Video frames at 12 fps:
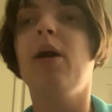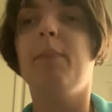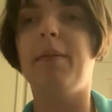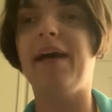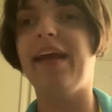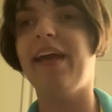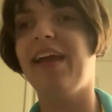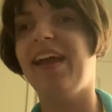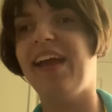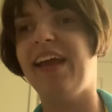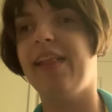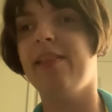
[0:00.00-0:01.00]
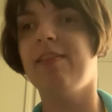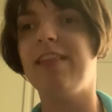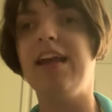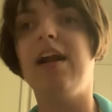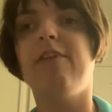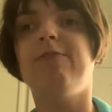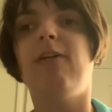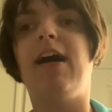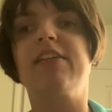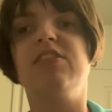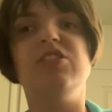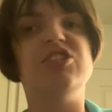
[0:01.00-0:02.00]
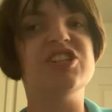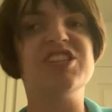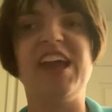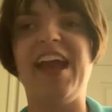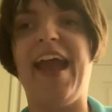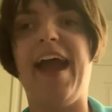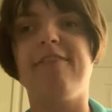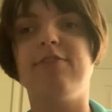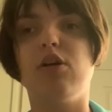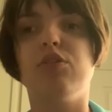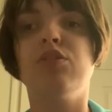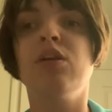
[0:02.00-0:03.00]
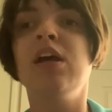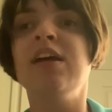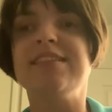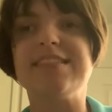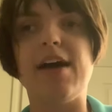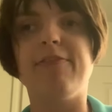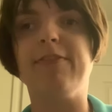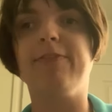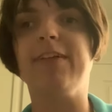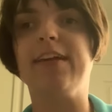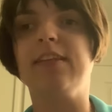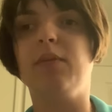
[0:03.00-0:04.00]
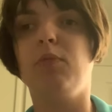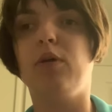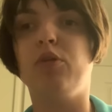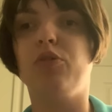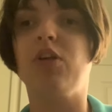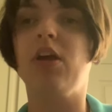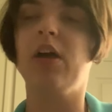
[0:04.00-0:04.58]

But leadoff walks, you just can't have those self-inflicted wounds.